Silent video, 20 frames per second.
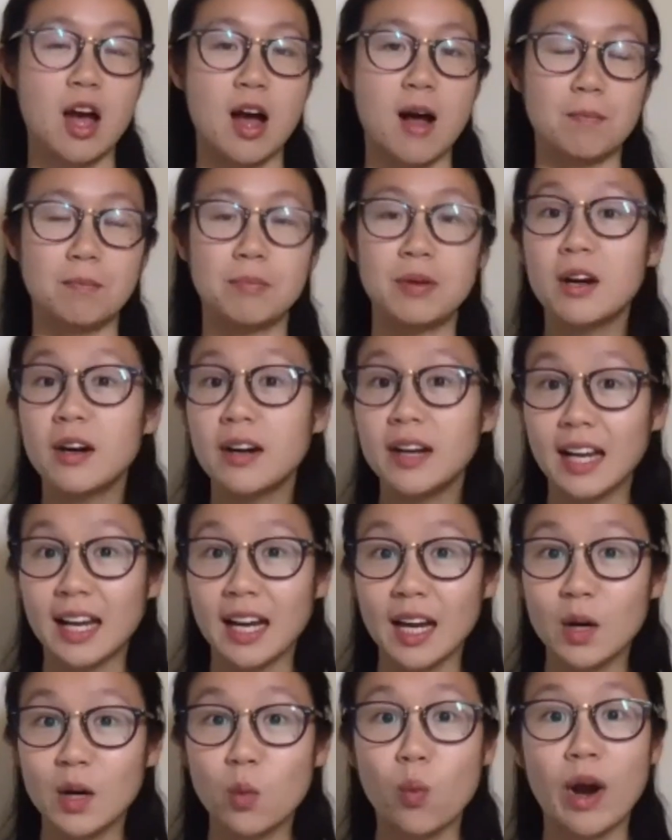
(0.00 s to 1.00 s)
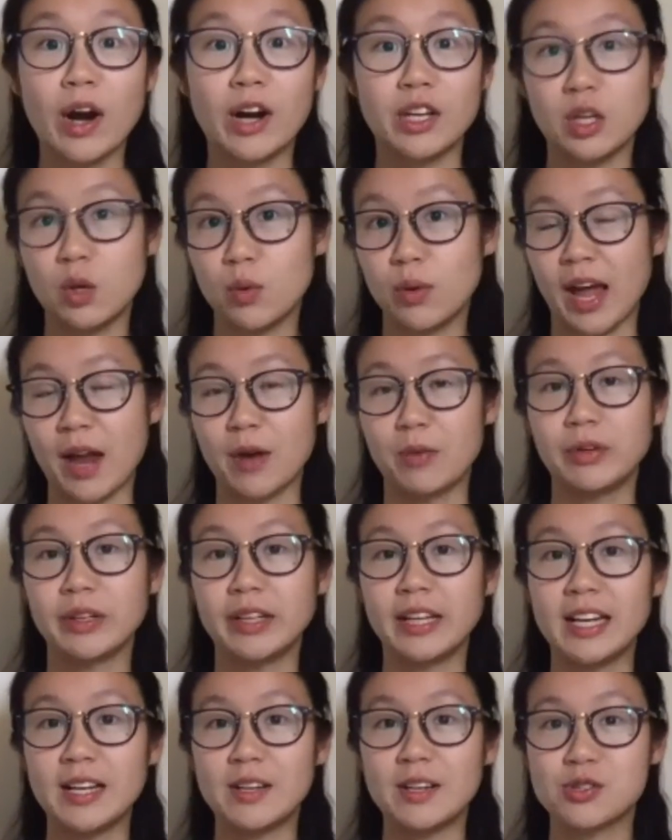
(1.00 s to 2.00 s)
period where you can
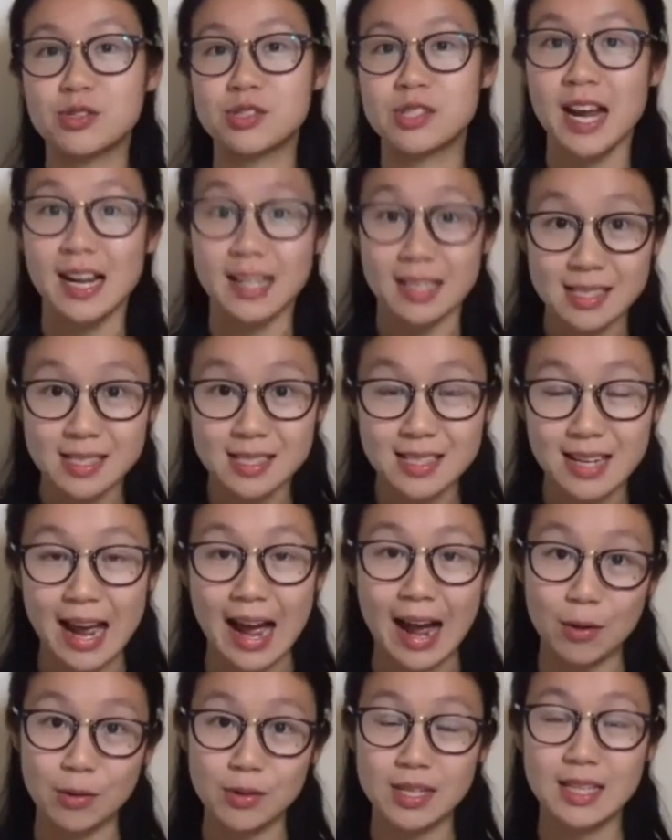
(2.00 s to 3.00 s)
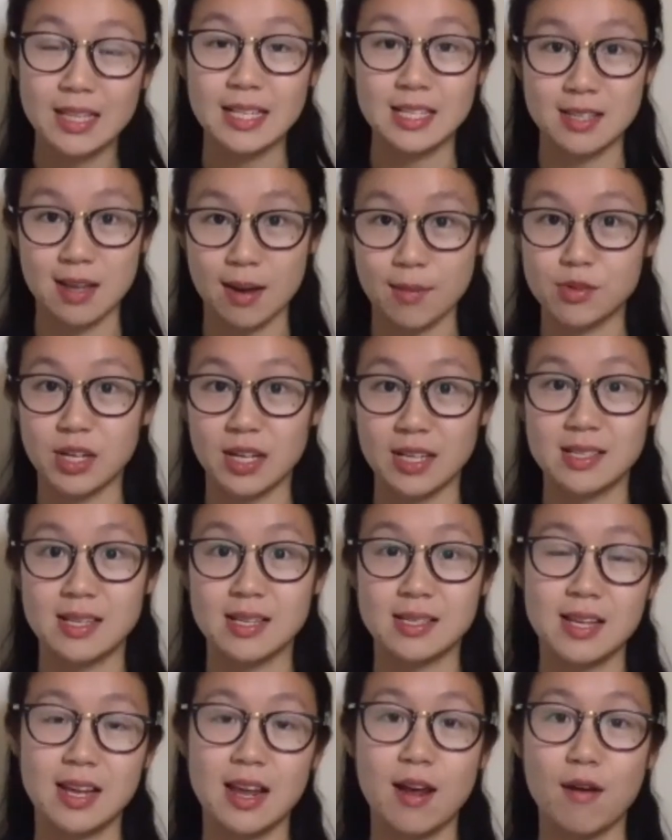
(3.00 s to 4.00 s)
really test out these subjects
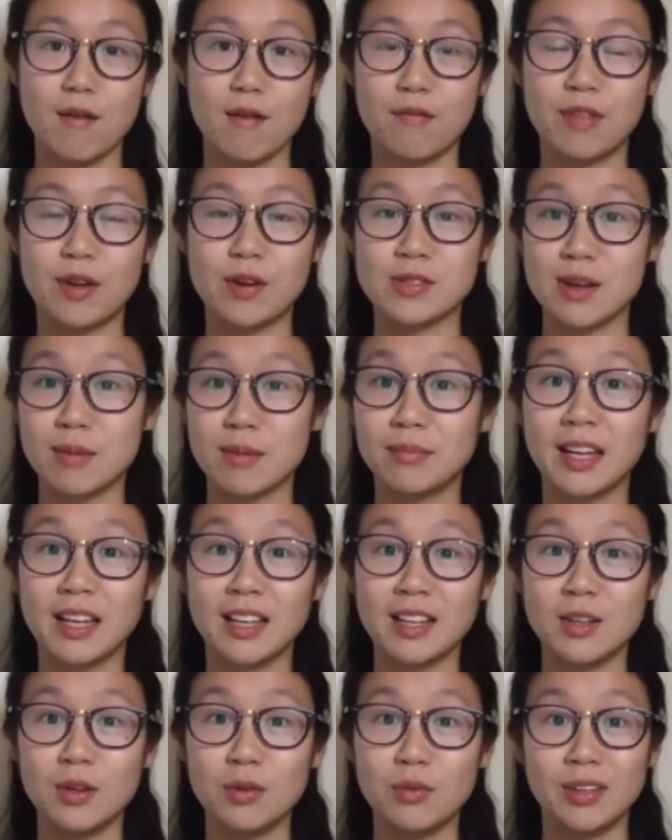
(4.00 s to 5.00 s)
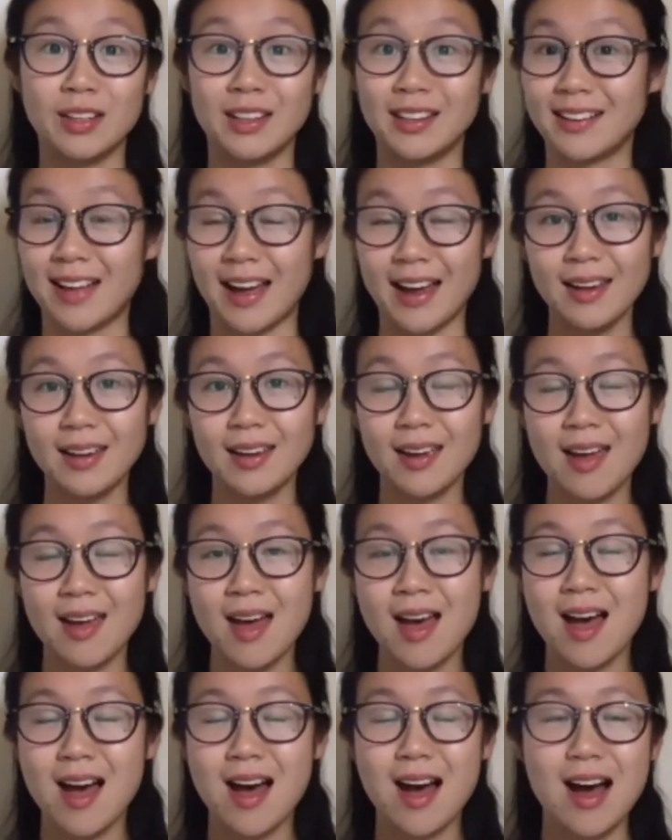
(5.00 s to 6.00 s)
to see if there's something you really like.
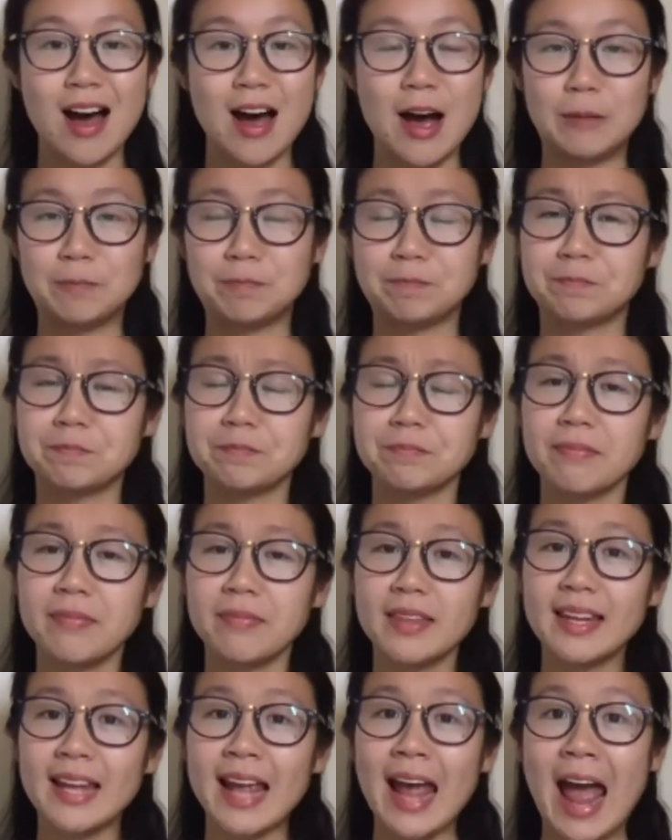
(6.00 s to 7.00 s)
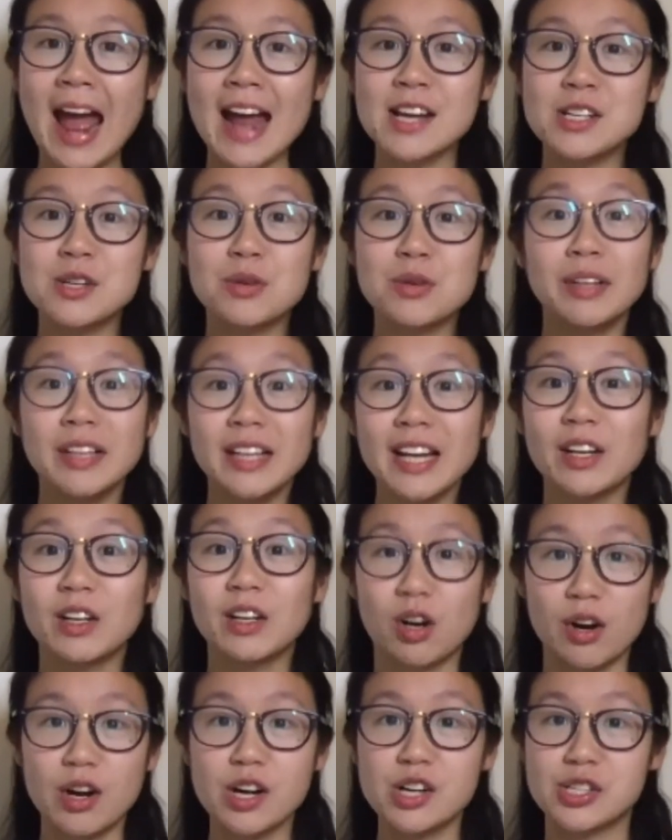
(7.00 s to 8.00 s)
And to really
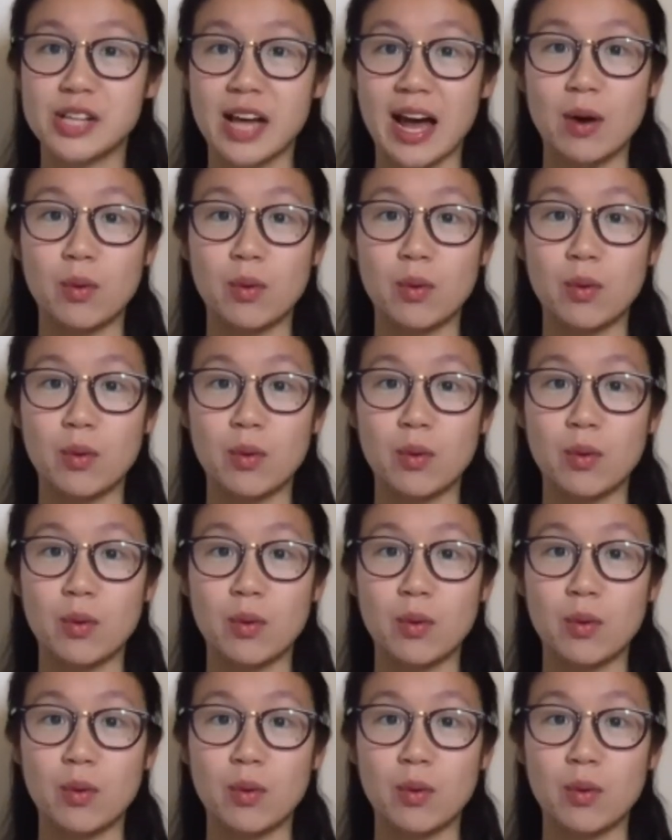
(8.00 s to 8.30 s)
encourage that,